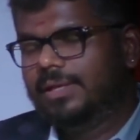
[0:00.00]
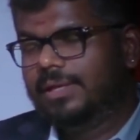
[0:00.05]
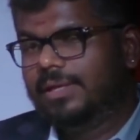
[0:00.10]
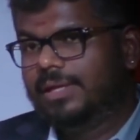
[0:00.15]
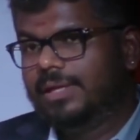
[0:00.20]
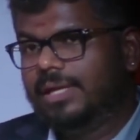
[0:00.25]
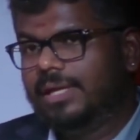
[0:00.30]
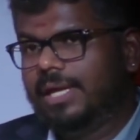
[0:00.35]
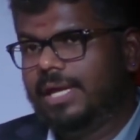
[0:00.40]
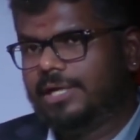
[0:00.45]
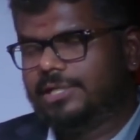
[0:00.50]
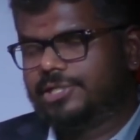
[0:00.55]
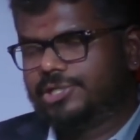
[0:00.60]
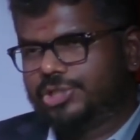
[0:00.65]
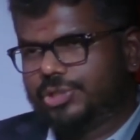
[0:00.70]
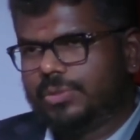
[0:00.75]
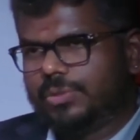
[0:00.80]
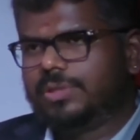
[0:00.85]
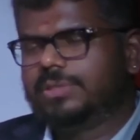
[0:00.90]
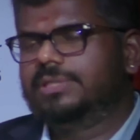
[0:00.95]
it
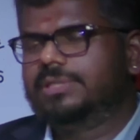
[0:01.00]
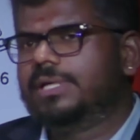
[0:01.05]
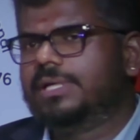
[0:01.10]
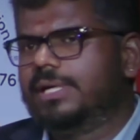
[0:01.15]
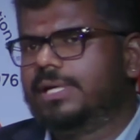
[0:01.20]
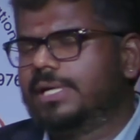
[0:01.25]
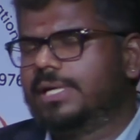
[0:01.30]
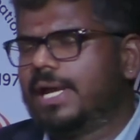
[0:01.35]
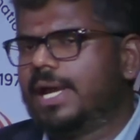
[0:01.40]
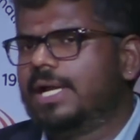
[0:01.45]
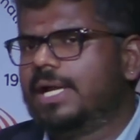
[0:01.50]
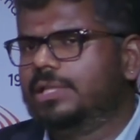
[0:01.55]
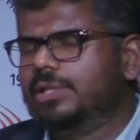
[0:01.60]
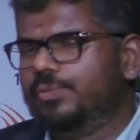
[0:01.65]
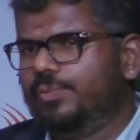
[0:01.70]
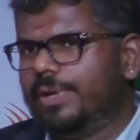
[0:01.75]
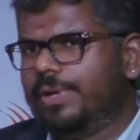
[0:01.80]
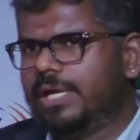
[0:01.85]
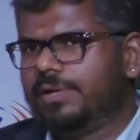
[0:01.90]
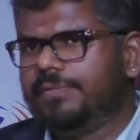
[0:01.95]
showed that it had the
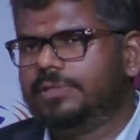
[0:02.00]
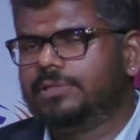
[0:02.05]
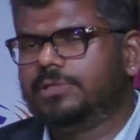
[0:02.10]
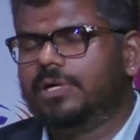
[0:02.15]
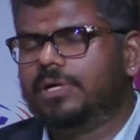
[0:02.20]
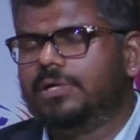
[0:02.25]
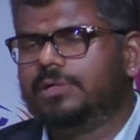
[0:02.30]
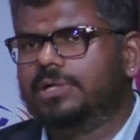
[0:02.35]
wherewithal to